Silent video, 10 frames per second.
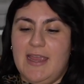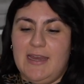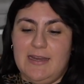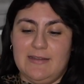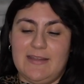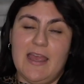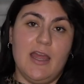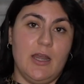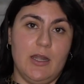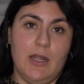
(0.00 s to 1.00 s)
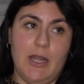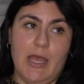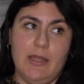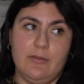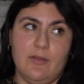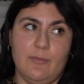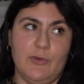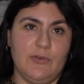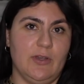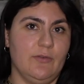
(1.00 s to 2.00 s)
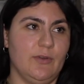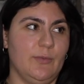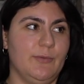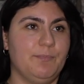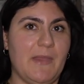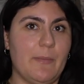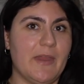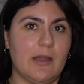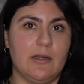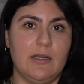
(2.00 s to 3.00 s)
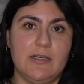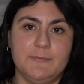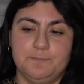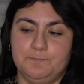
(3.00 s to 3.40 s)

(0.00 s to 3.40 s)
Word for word: It is not the most comfortable, I'm not gonna lie.